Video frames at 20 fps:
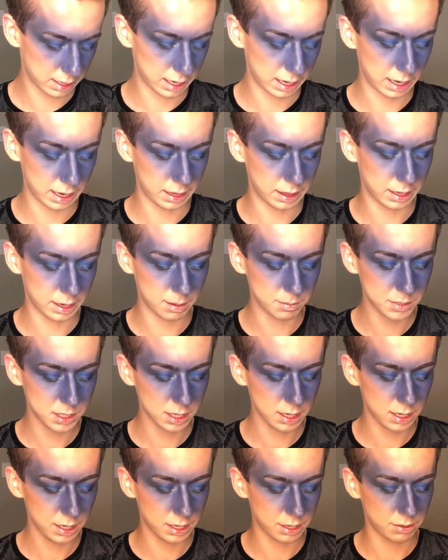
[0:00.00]
And I think I'm just
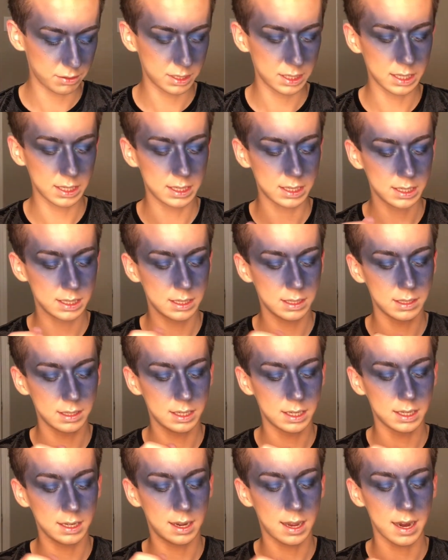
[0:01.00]
gonna use this
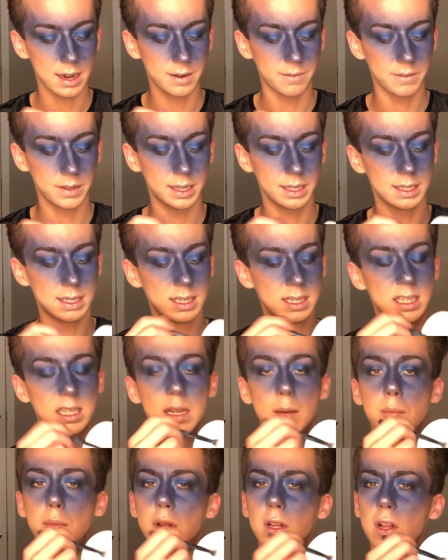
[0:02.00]
to kind of like
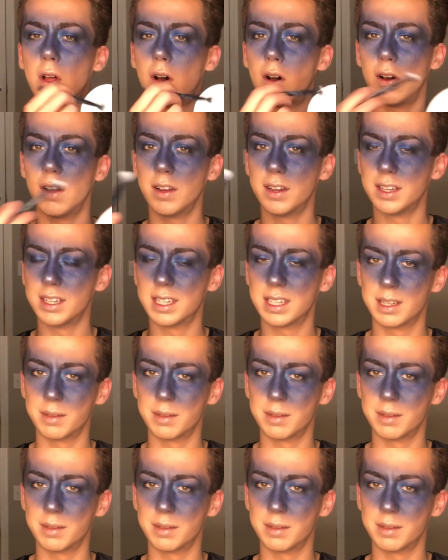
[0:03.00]
stipple on